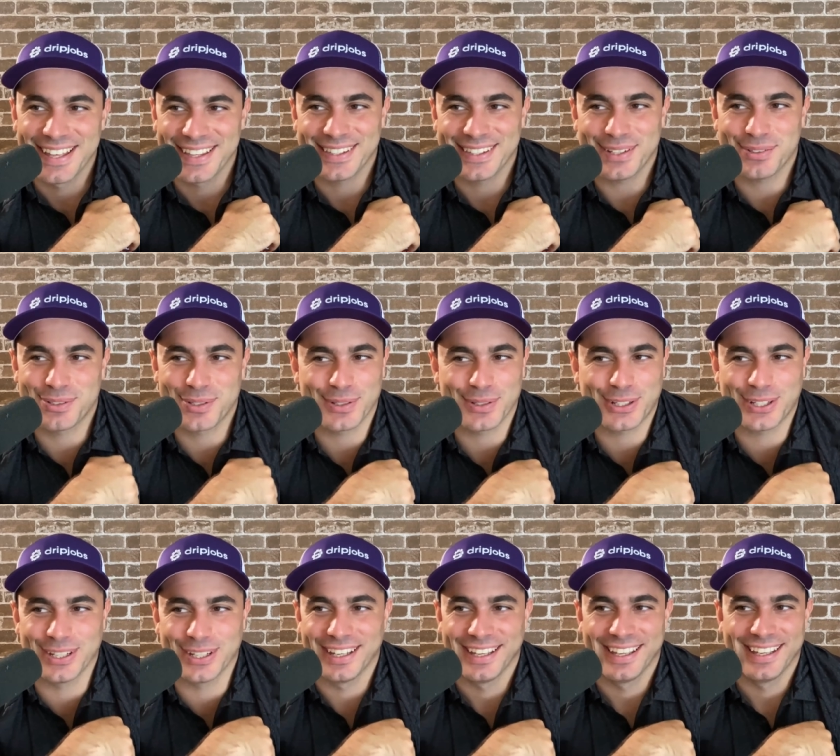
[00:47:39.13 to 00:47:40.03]
I was, thinking about that
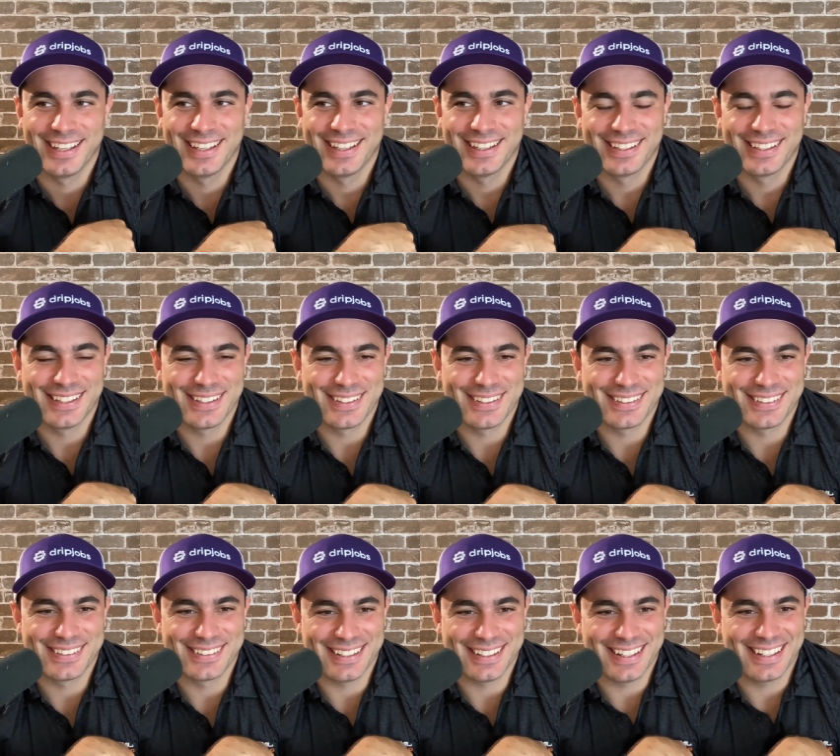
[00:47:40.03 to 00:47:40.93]
with my strategy
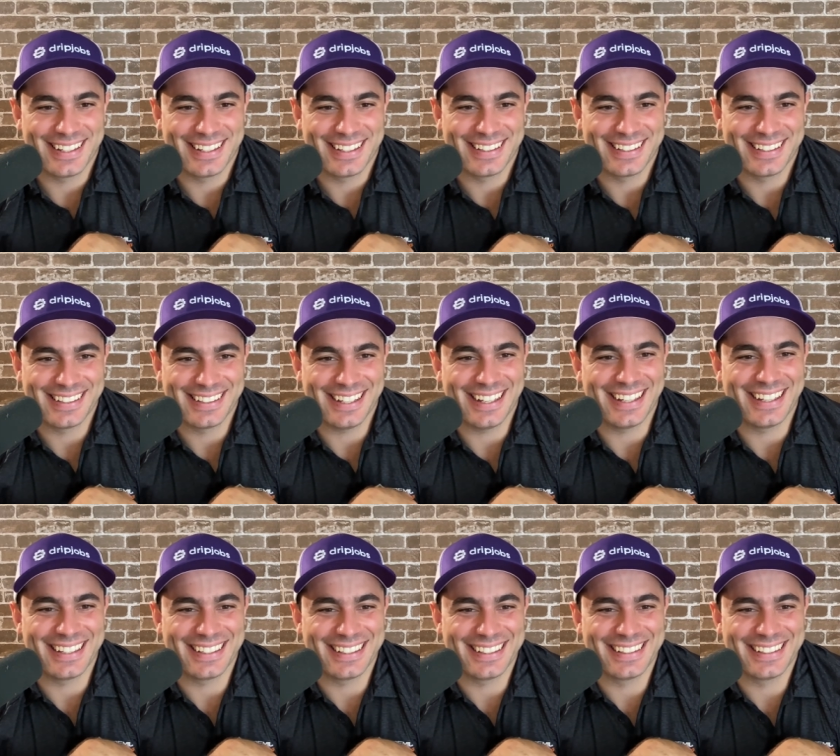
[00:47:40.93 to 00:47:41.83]
calls. Yeah. I'm like, I should yeah.
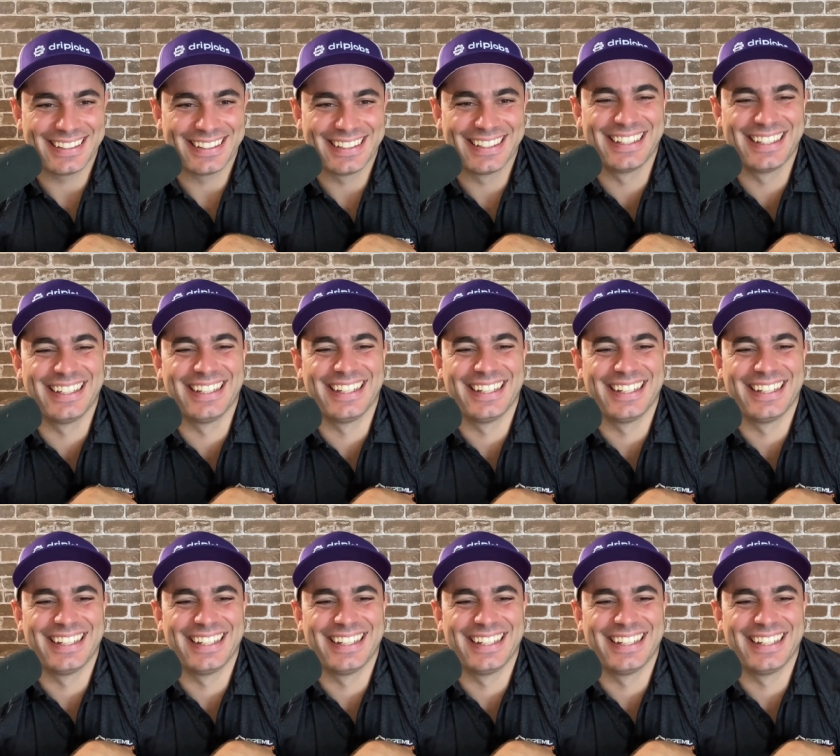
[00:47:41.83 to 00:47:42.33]
charge you now